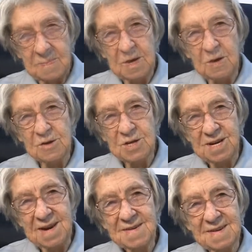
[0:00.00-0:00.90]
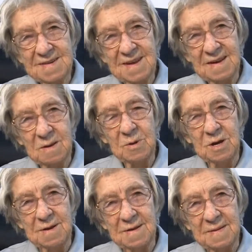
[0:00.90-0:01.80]
because Jesus had a
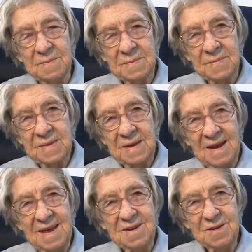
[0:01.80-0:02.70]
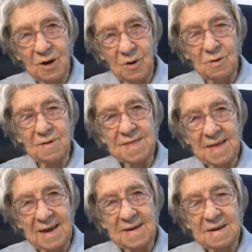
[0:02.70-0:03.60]
burden, and he told
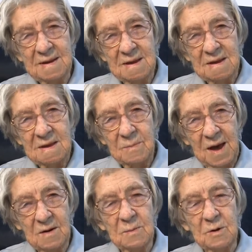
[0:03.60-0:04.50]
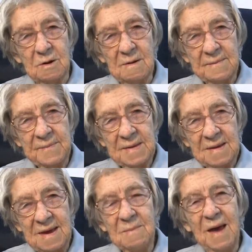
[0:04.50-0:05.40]
that parable
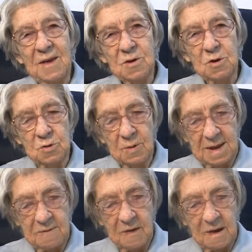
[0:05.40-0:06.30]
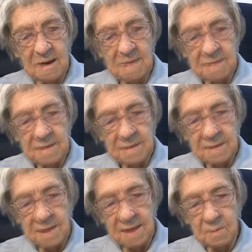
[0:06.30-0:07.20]
in Matthew twenty-five.
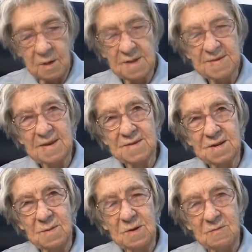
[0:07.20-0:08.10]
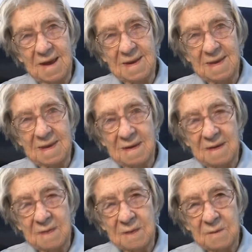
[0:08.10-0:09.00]
He wants us to be ready.
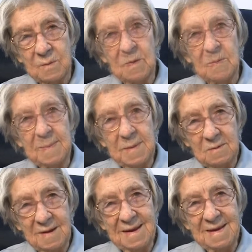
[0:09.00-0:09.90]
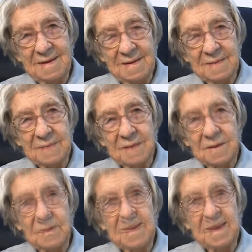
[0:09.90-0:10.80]
Will we be ready?
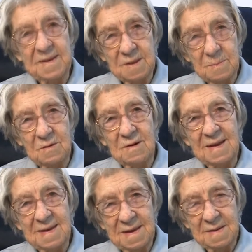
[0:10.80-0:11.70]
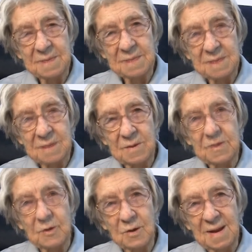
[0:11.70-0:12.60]
We need to be ready
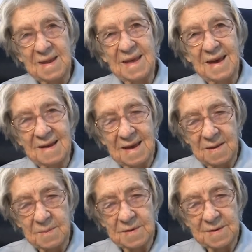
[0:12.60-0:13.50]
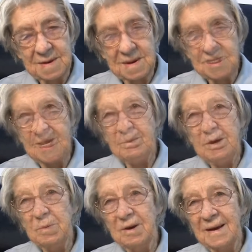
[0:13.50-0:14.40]
with oil in our lamps. Shall
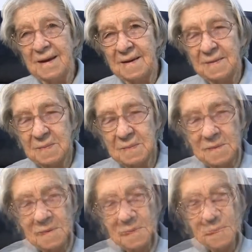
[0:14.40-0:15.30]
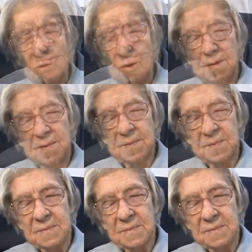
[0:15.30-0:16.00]
we pray? Lord,